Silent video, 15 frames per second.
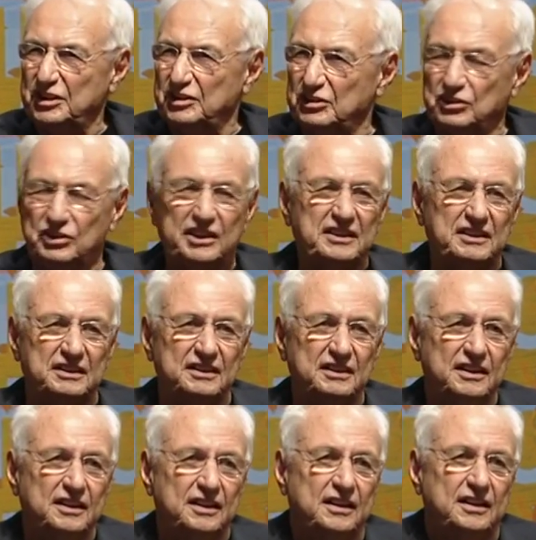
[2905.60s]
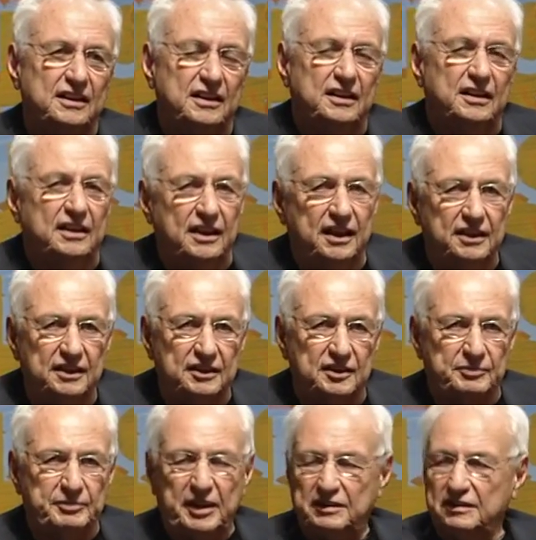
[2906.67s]
being green. And you
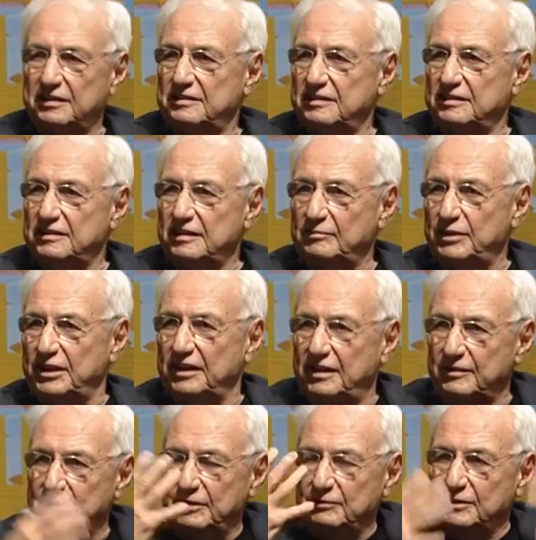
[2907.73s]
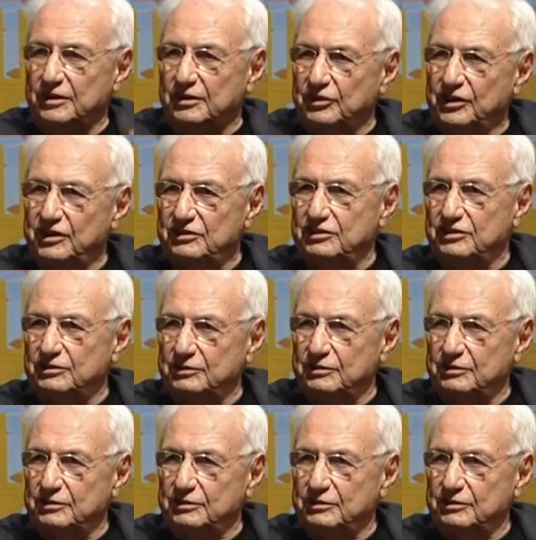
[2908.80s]
expect to see somebody come in with a green suit.